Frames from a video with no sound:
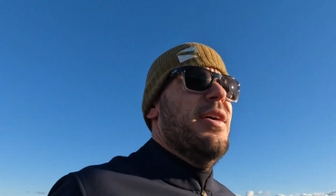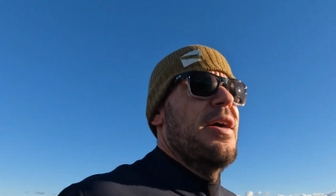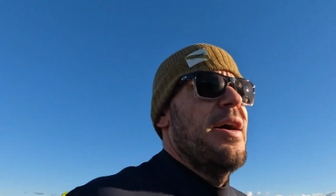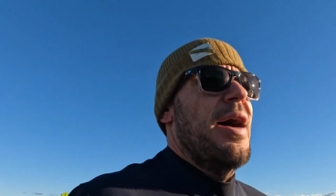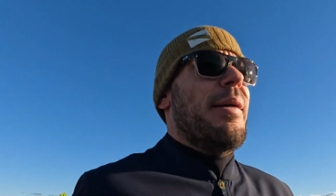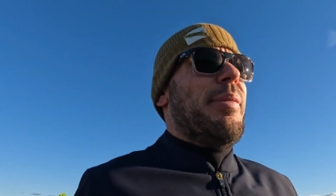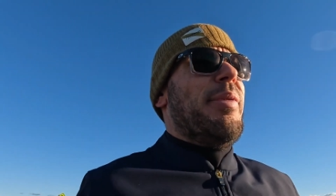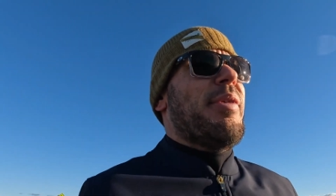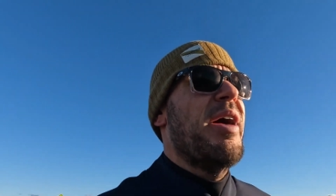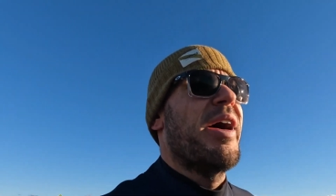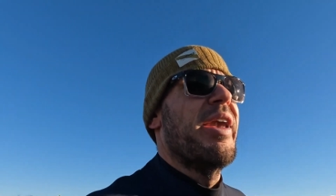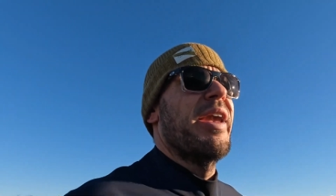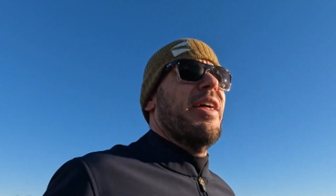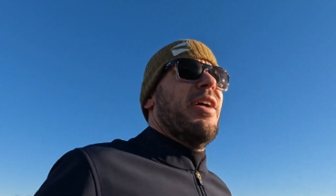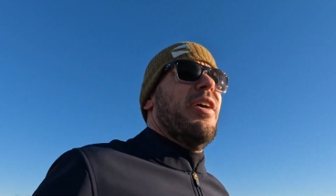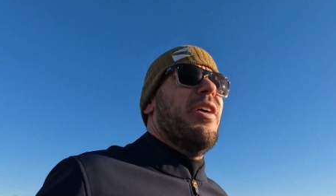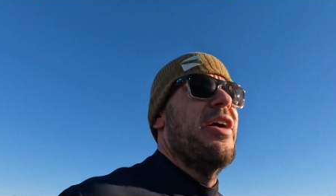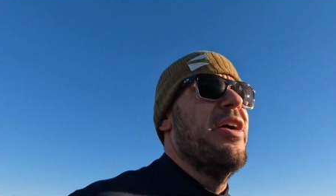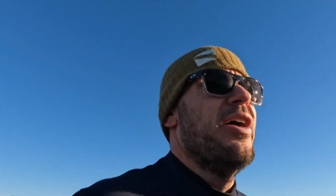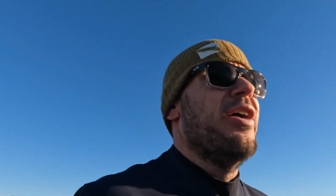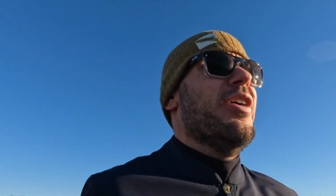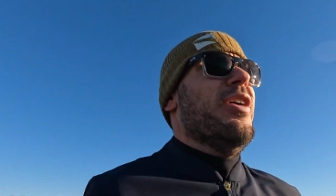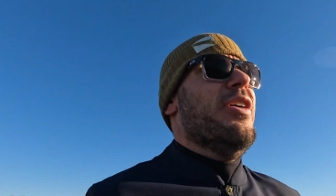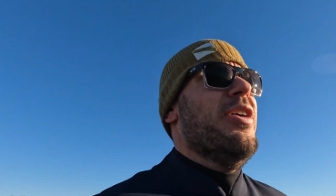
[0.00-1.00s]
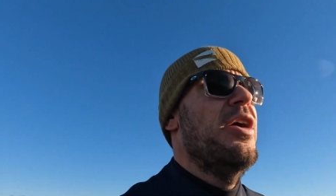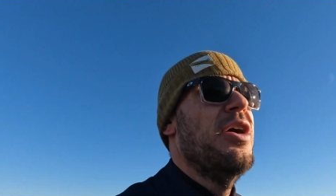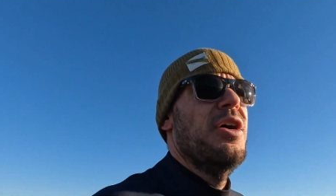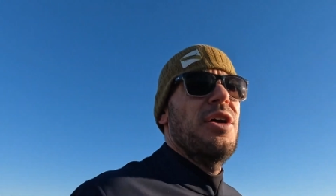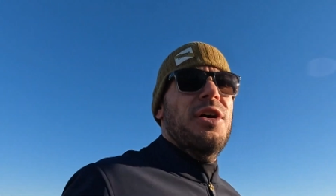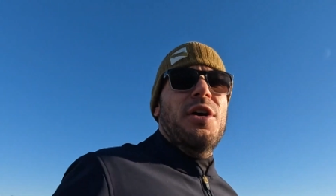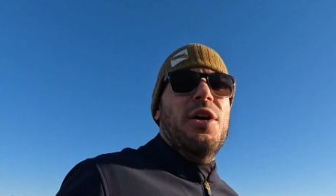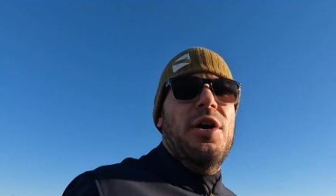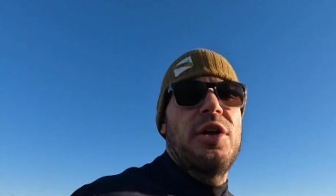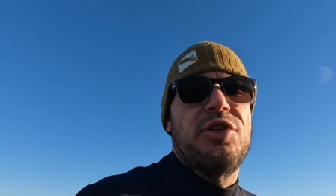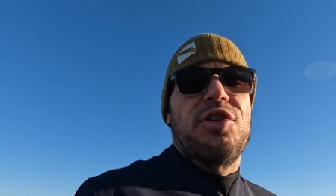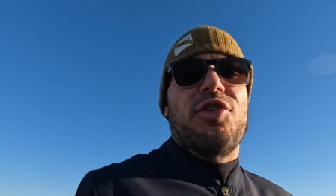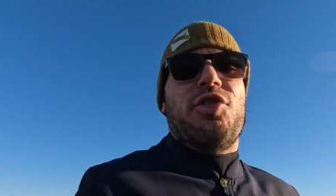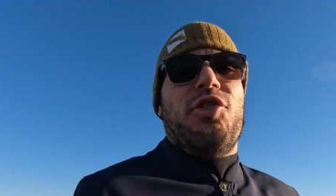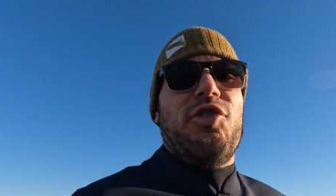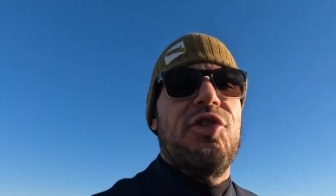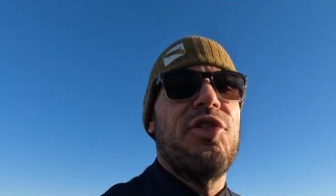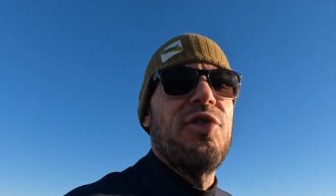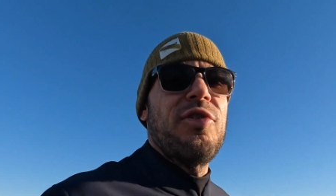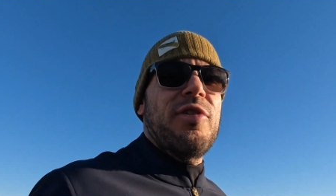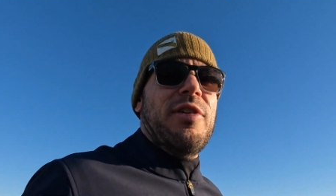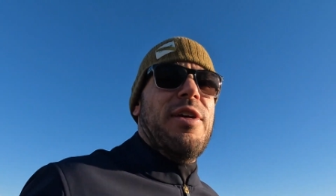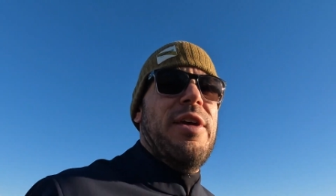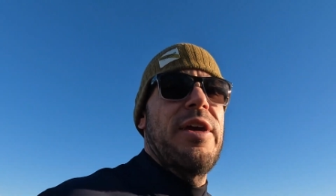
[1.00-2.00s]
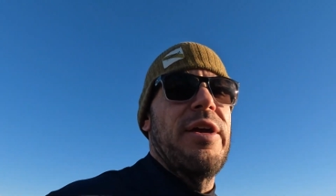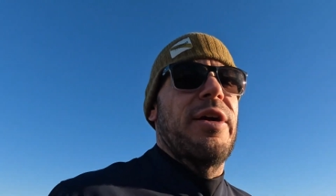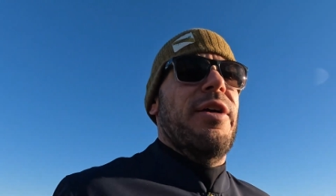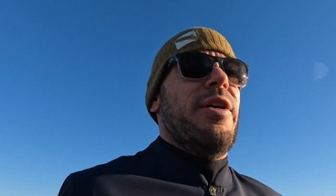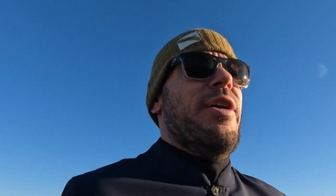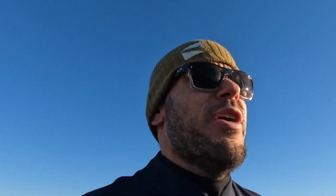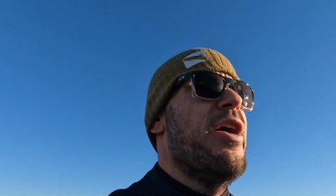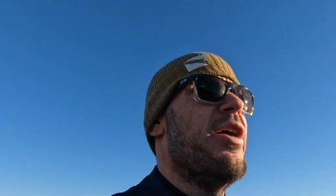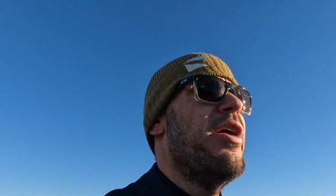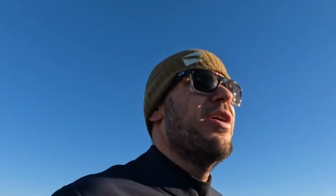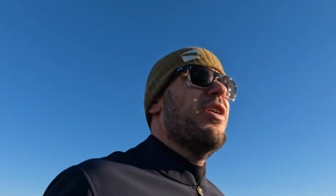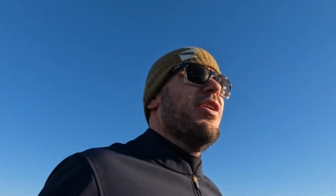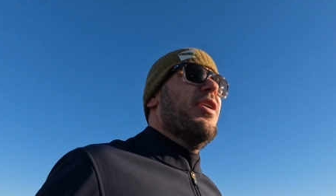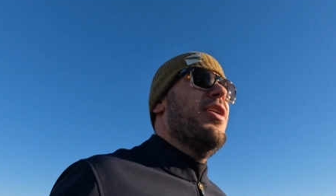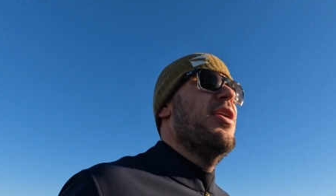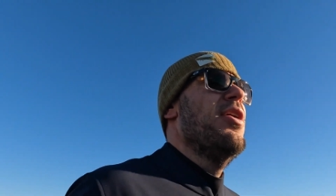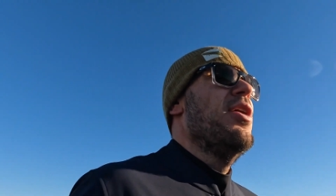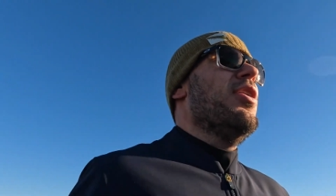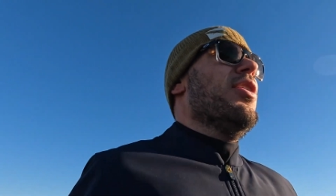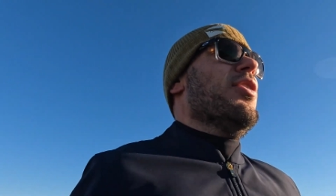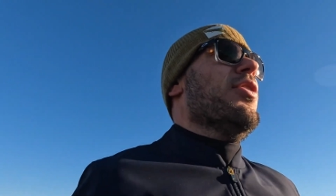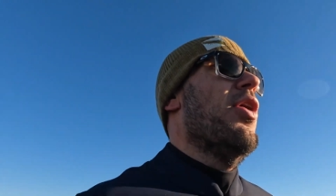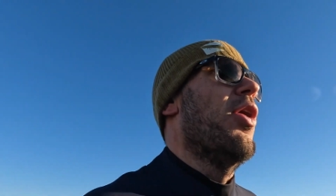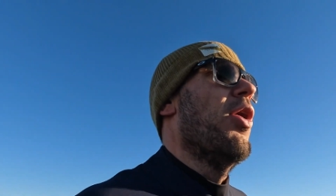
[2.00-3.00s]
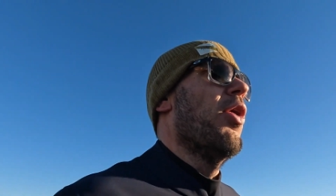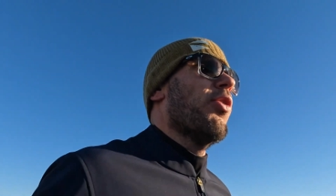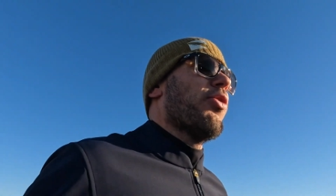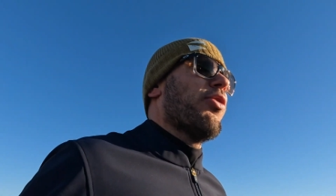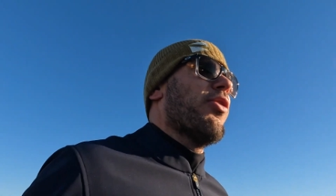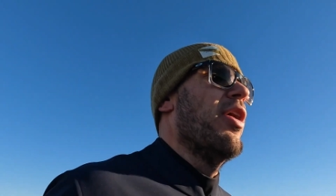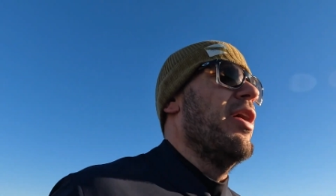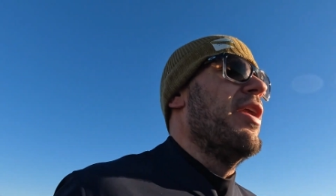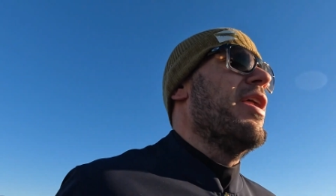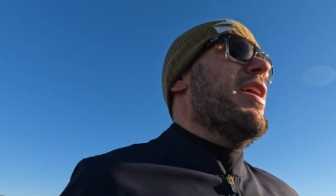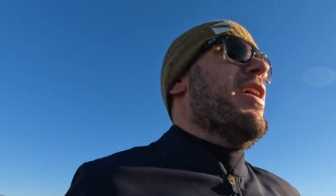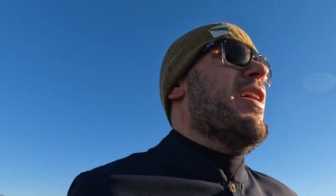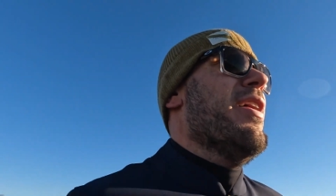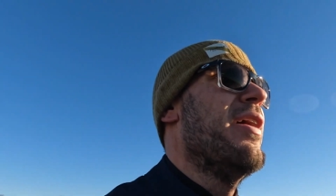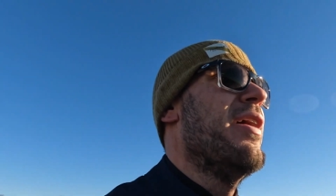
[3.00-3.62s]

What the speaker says: I've been kind of just cruising here the whole run,